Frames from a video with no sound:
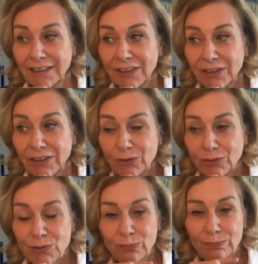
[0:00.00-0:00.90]
you know
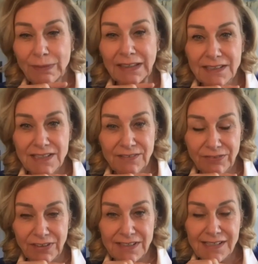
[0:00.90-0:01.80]
to make a
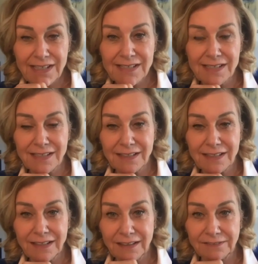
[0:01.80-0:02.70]
difference isn't
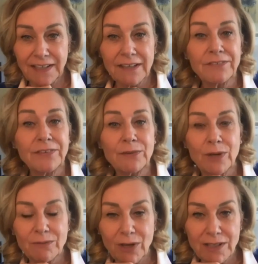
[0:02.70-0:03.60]
enough
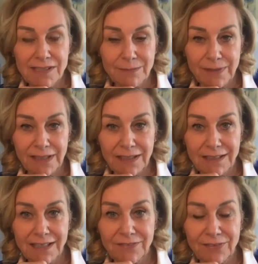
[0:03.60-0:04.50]
everyone wants to make a
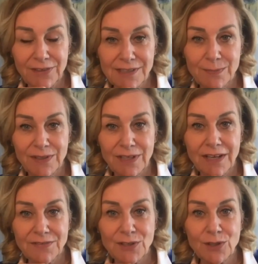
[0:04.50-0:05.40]
difference but you
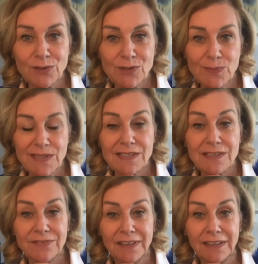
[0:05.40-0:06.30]
have to know
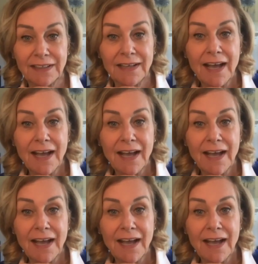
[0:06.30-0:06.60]
specifically